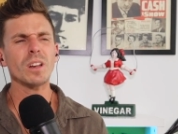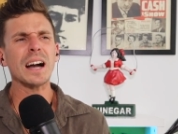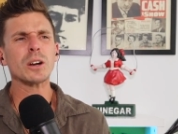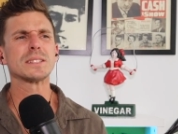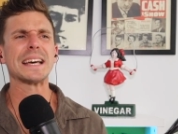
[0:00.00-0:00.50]

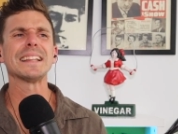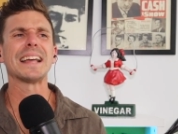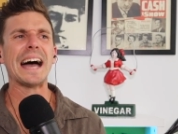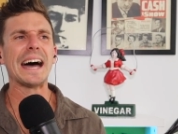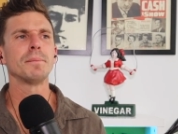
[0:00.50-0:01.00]
I could tell
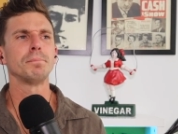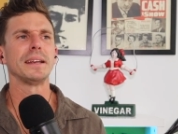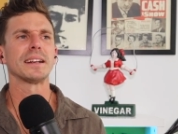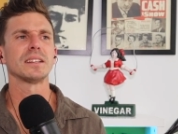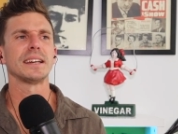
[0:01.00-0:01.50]
it hadn't
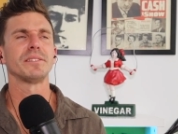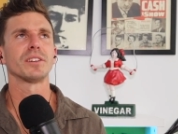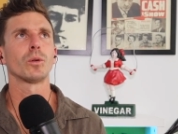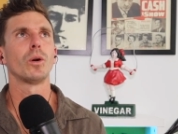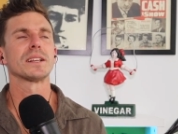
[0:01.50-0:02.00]
been cleaned for
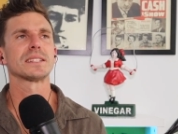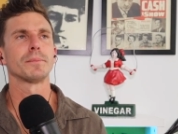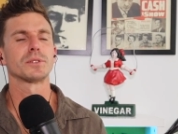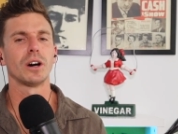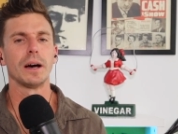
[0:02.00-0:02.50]
quite
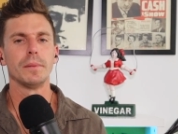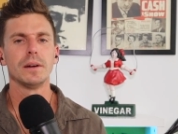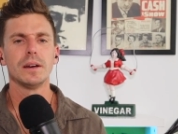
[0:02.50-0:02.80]
some time.